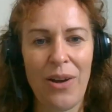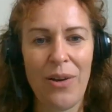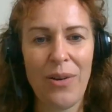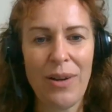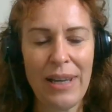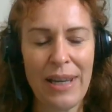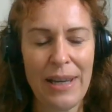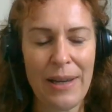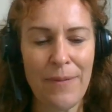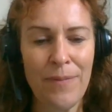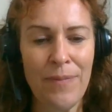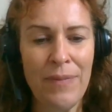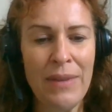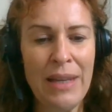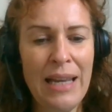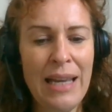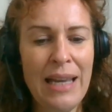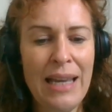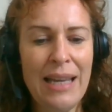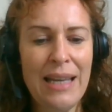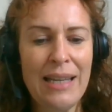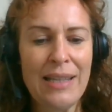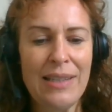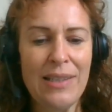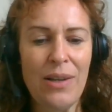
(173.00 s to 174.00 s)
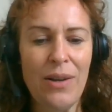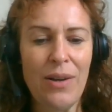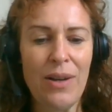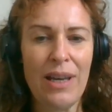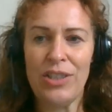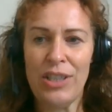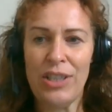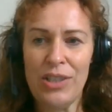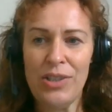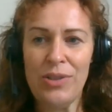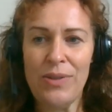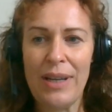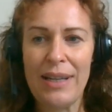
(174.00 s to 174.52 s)
Okay, so
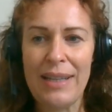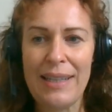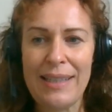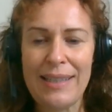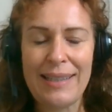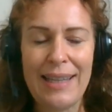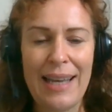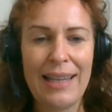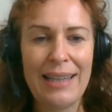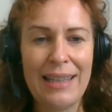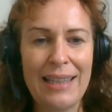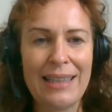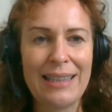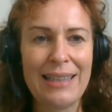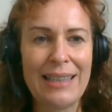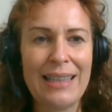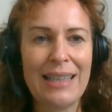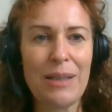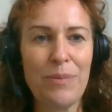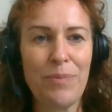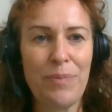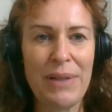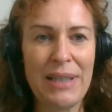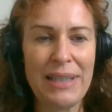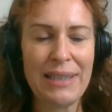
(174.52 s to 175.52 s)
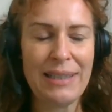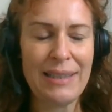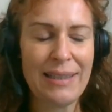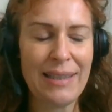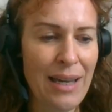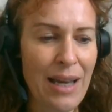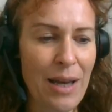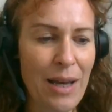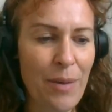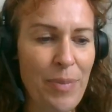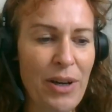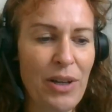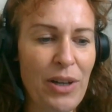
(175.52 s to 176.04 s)
just to understand a little bit
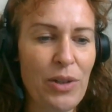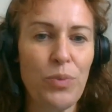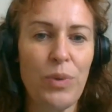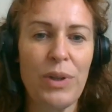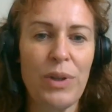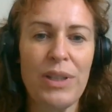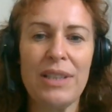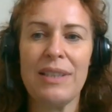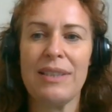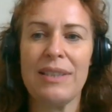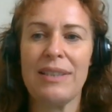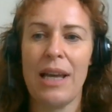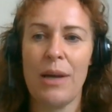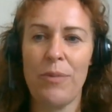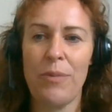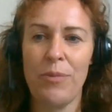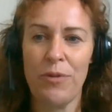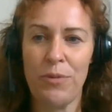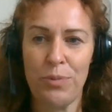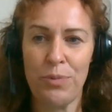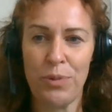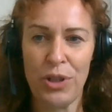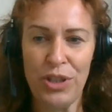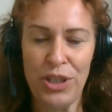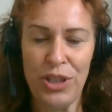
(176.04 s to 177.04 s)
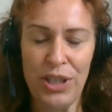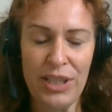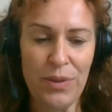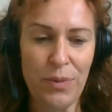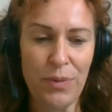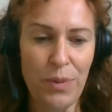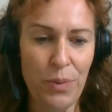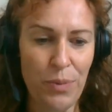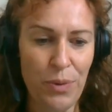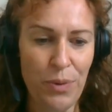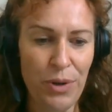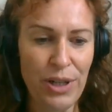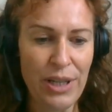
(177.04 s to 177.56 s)
about what type of projects
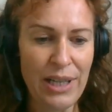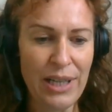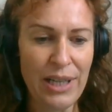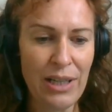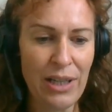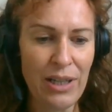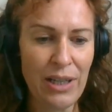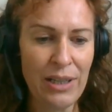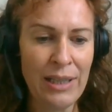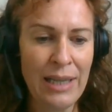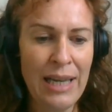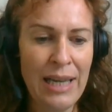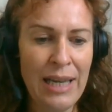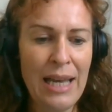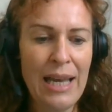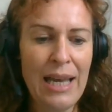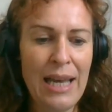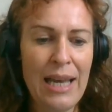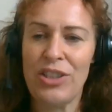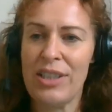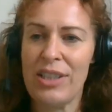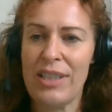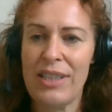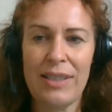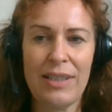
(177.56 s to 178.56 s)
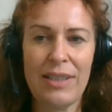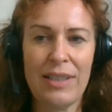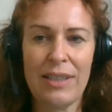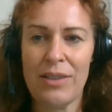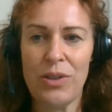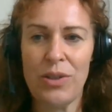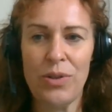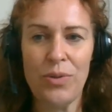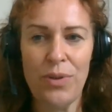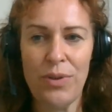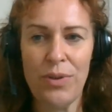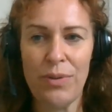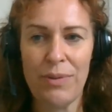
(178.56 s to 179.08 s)
we're working on, just
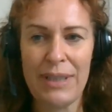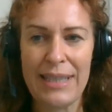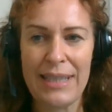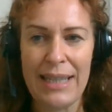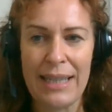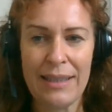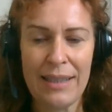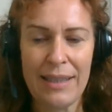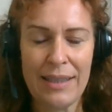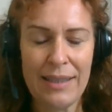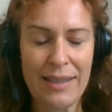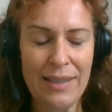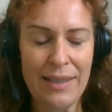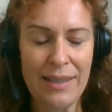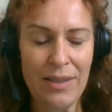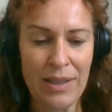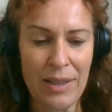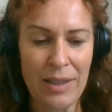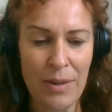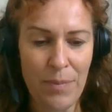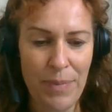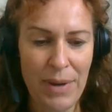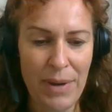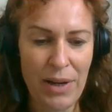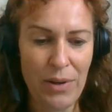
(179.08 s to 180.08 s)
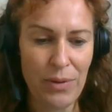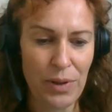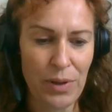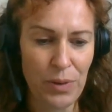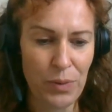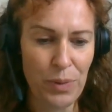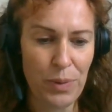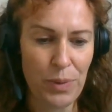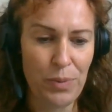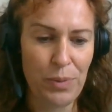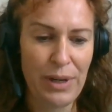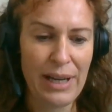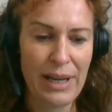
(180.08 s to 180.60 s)
2-3 sentences on the background
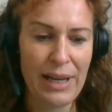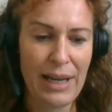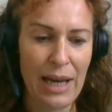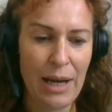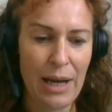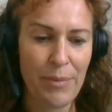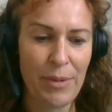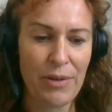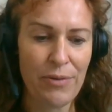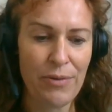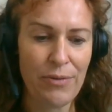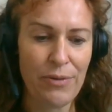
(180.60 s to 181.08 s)
where we are coming